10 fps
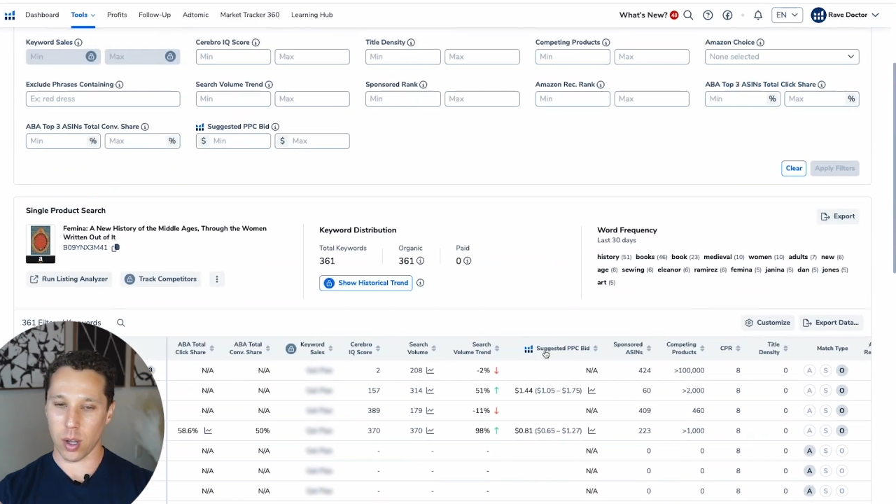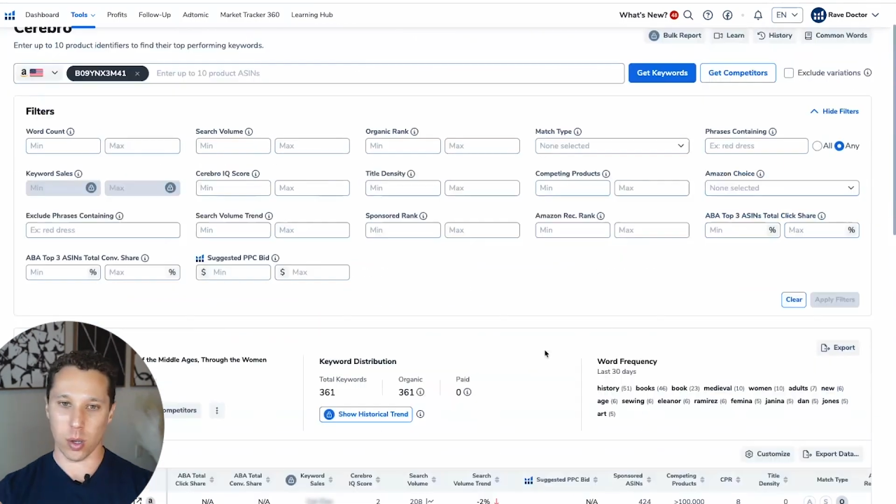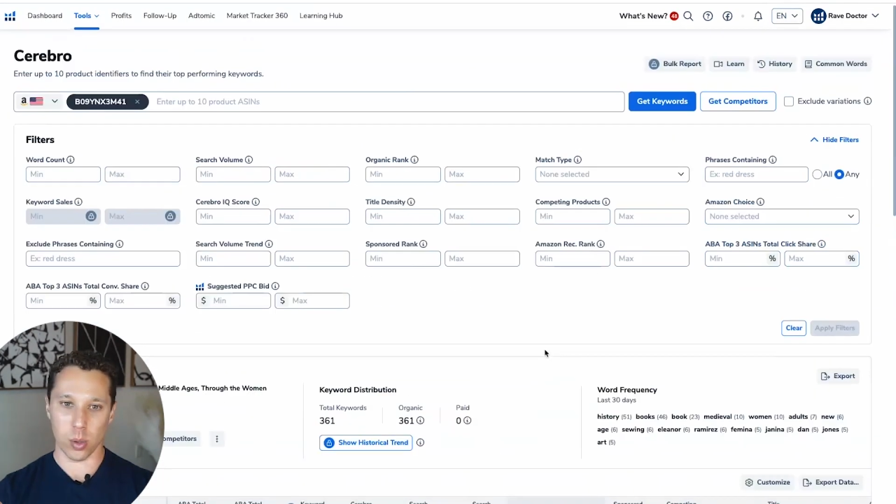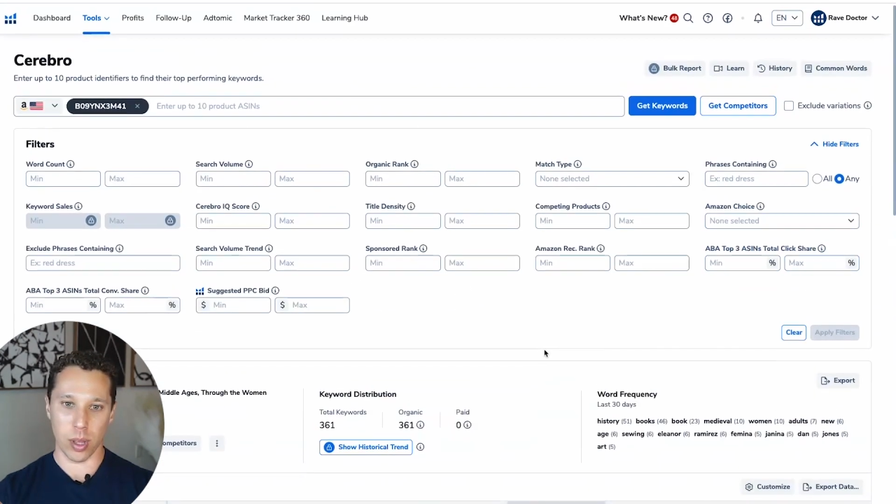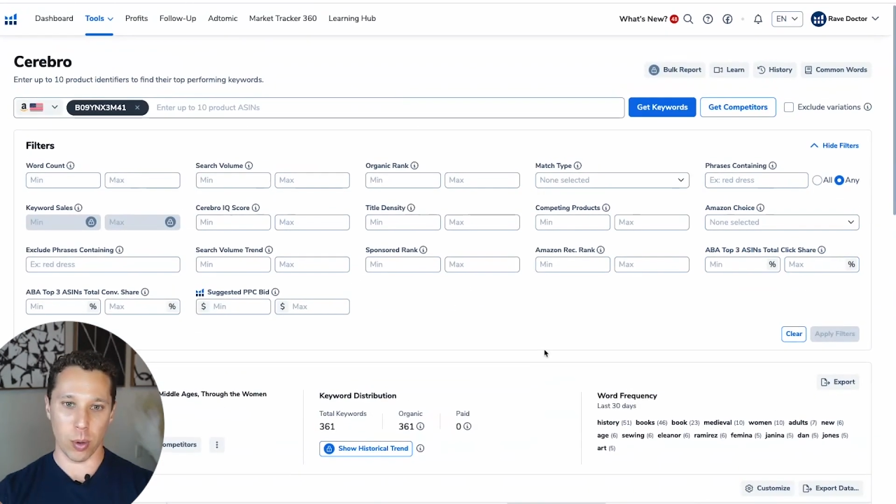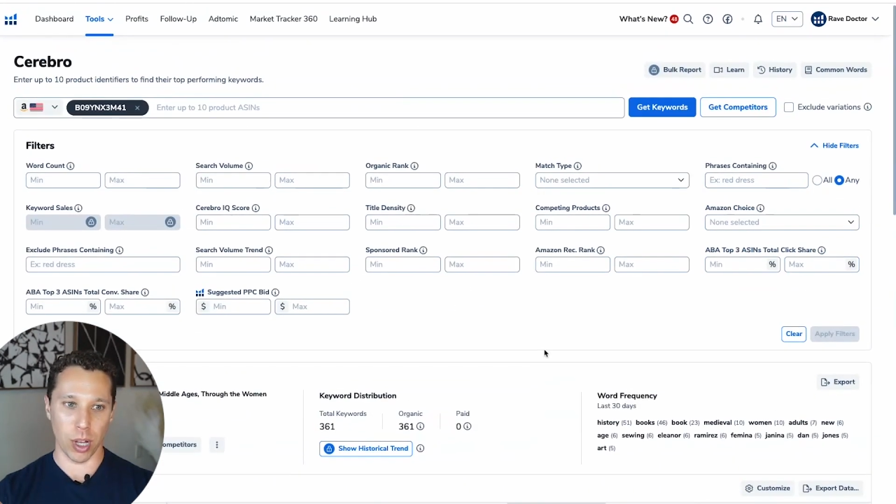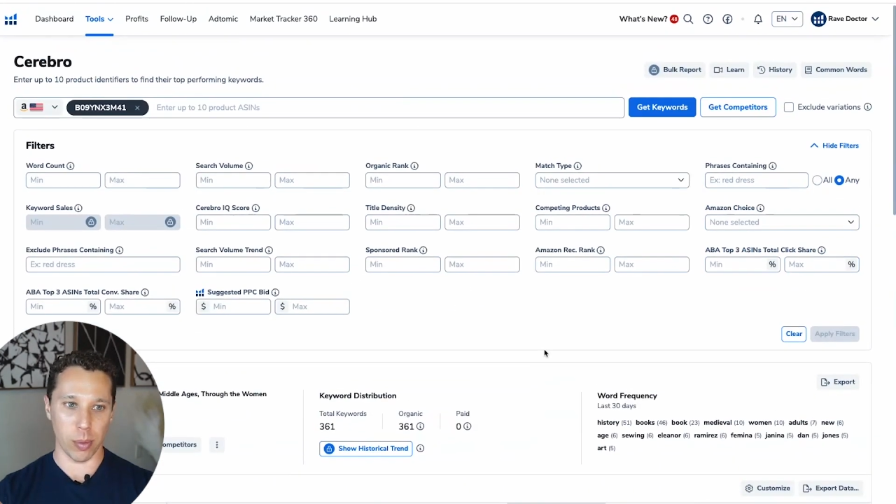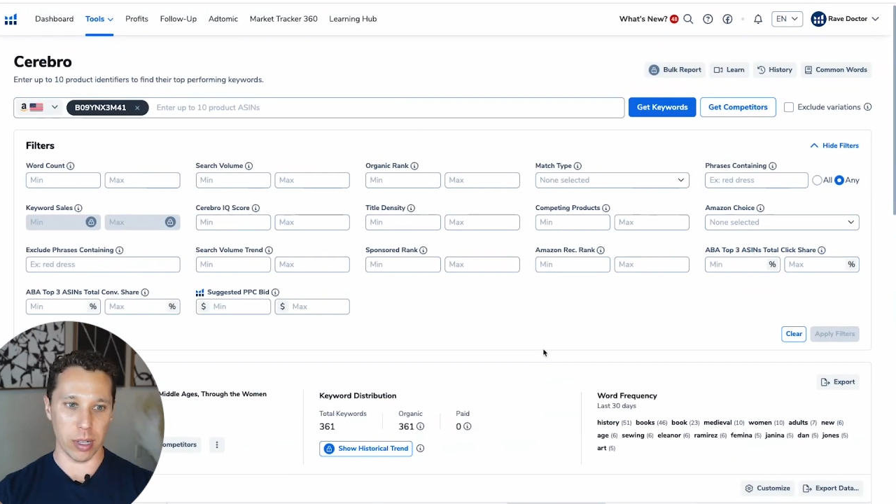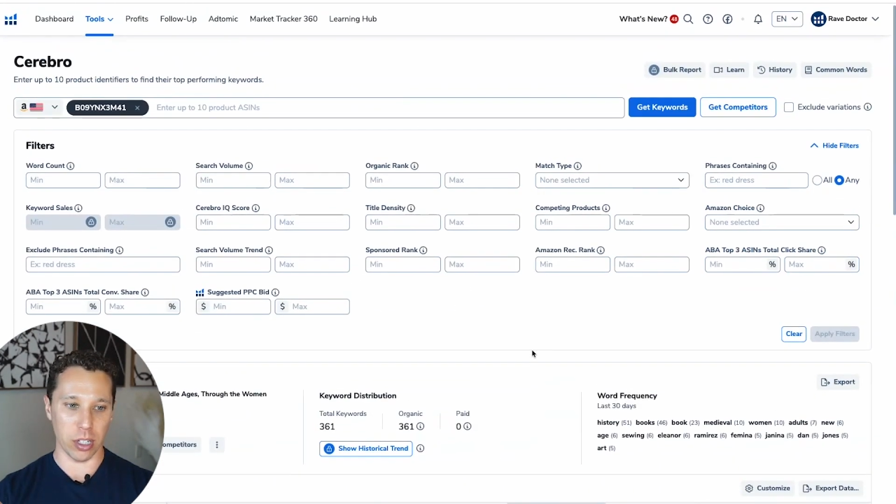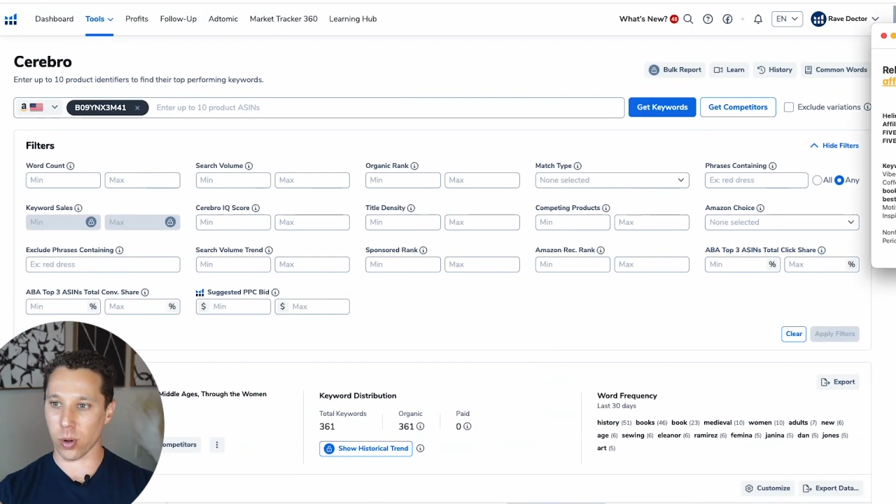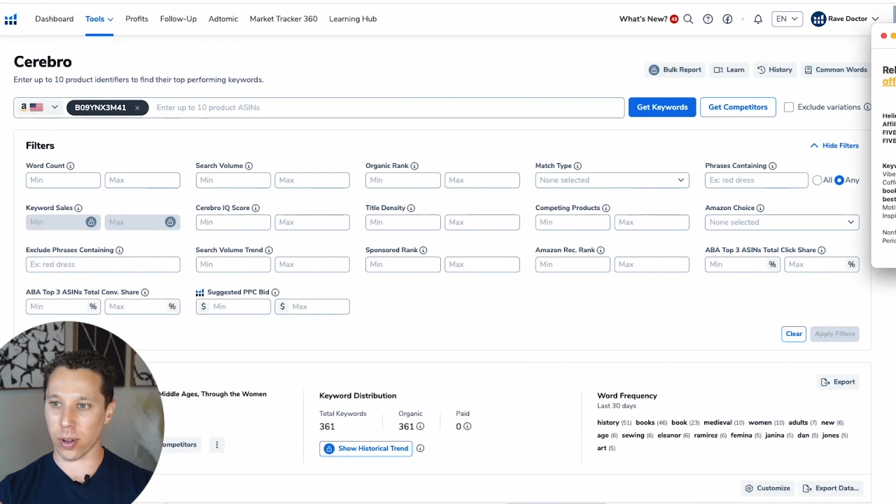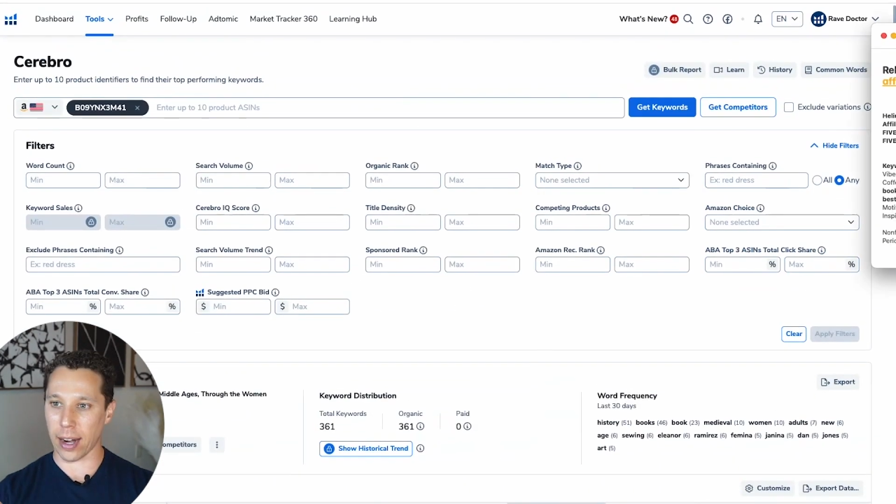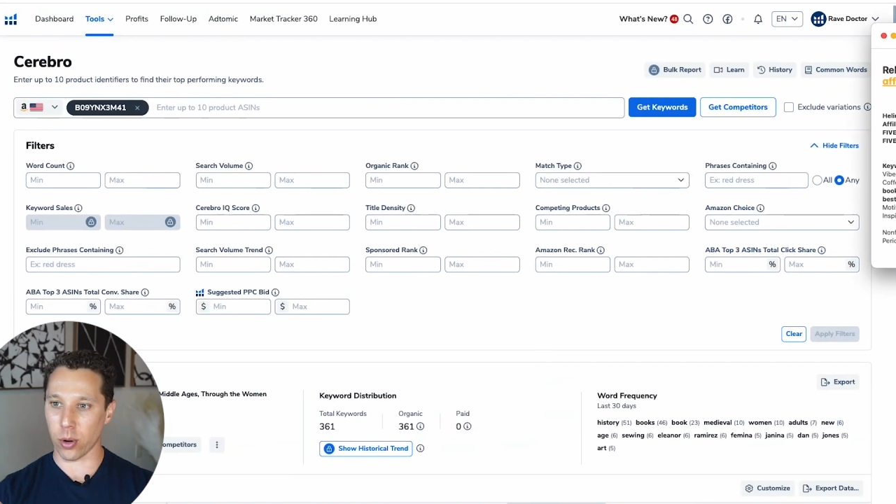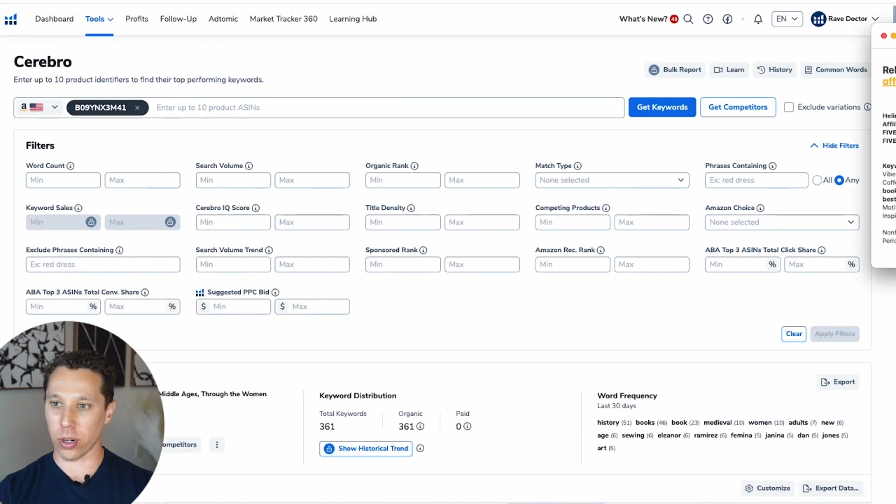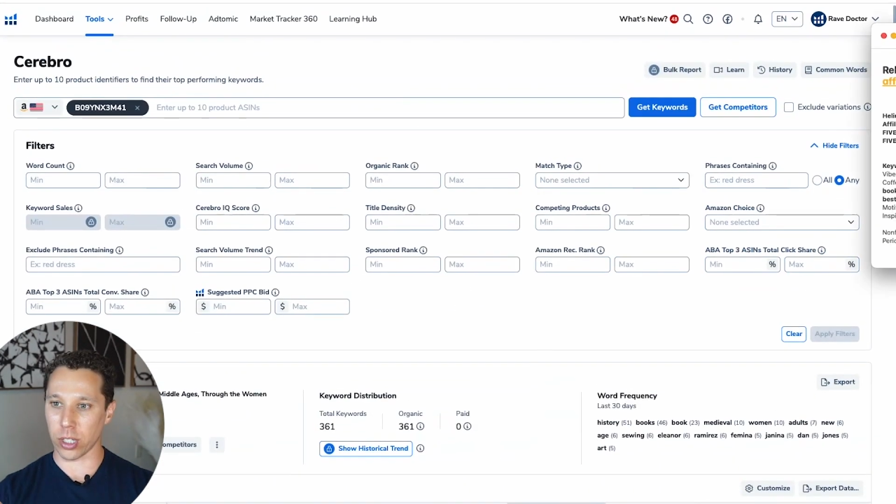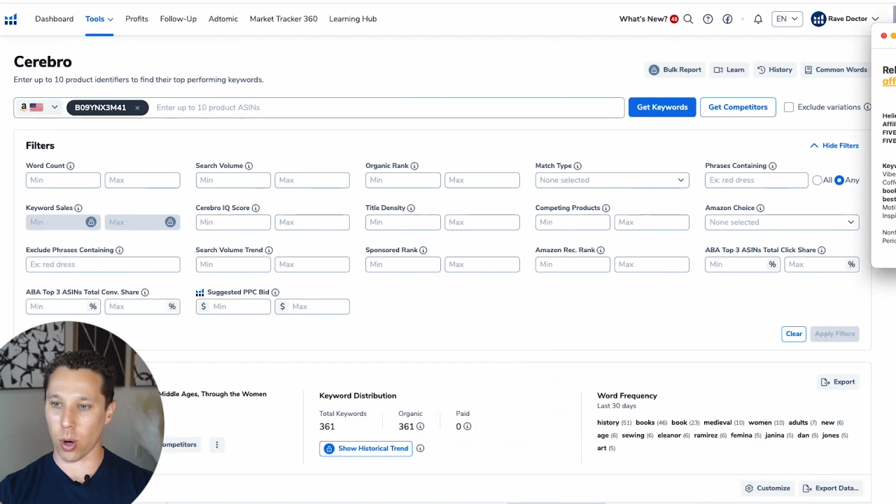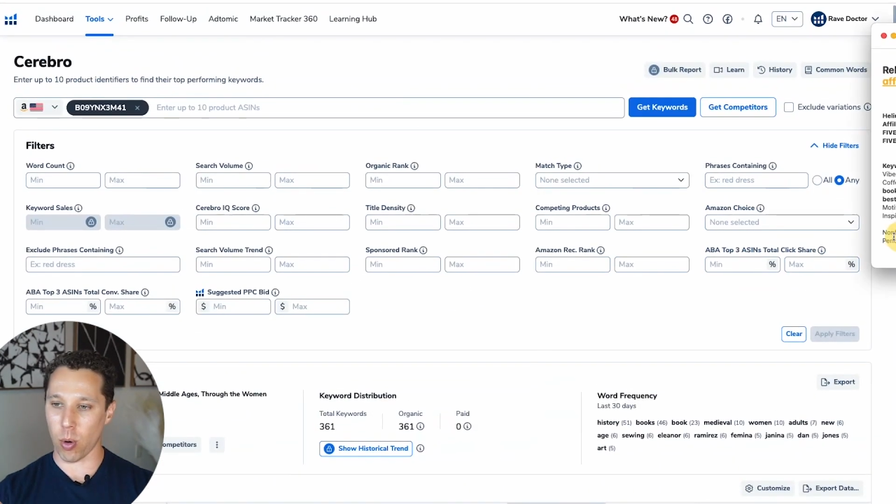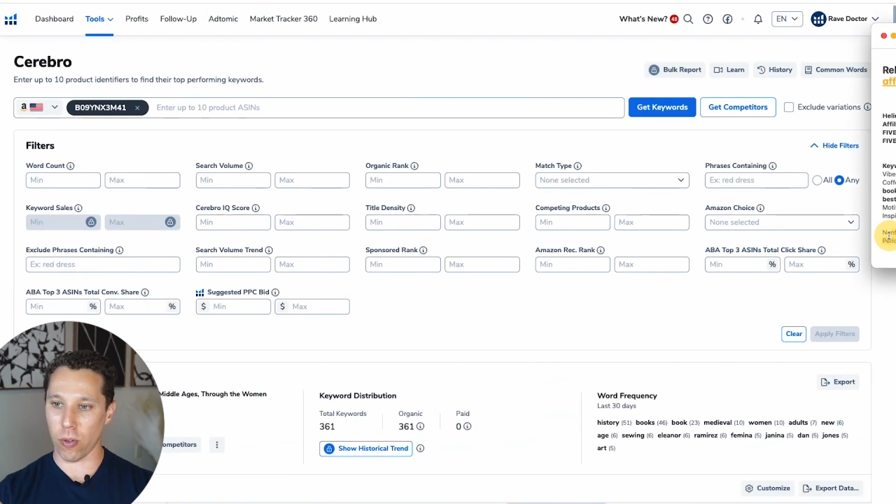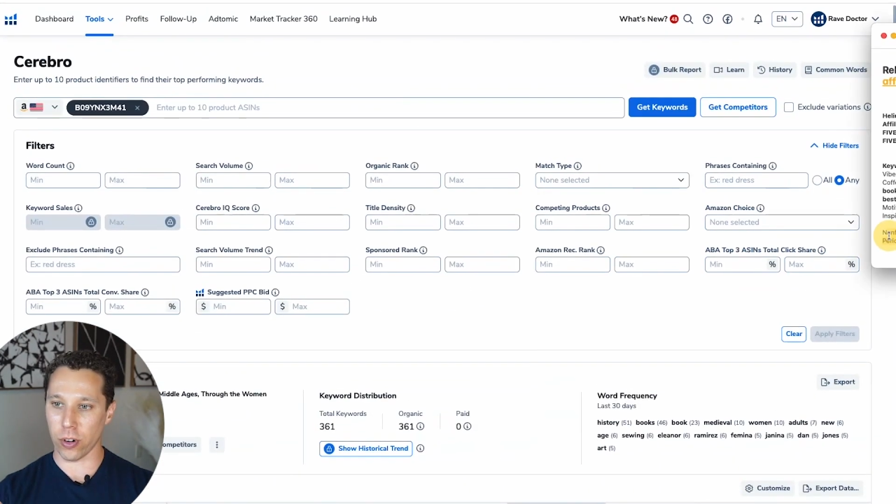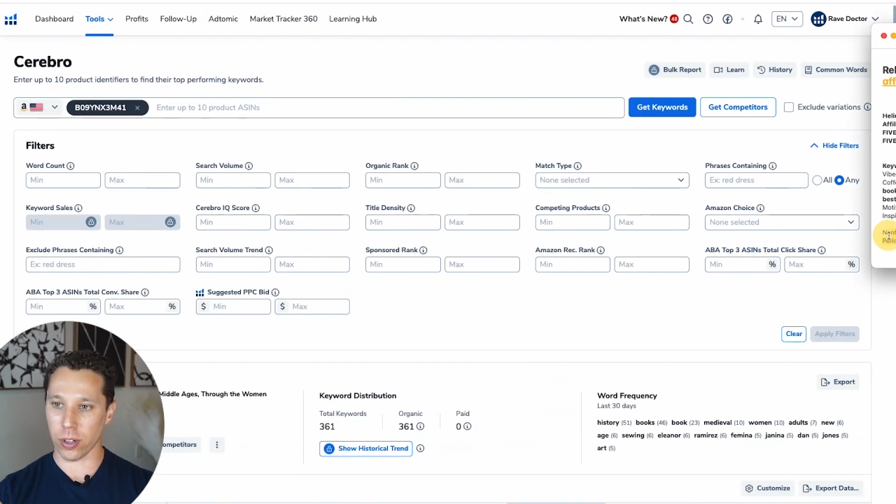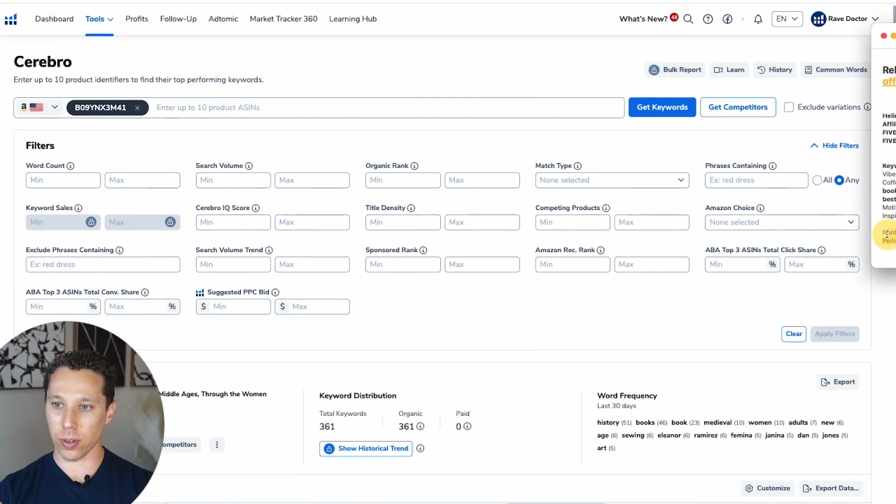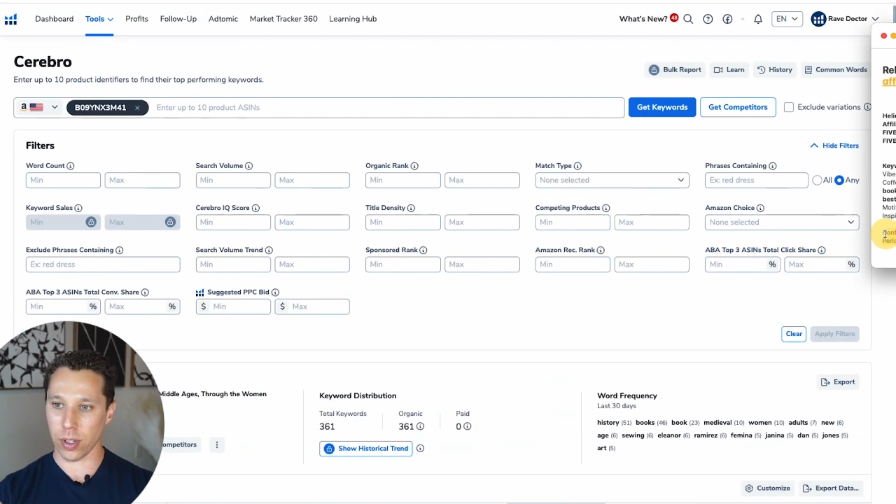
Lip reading: So that would probably be a good category to go over.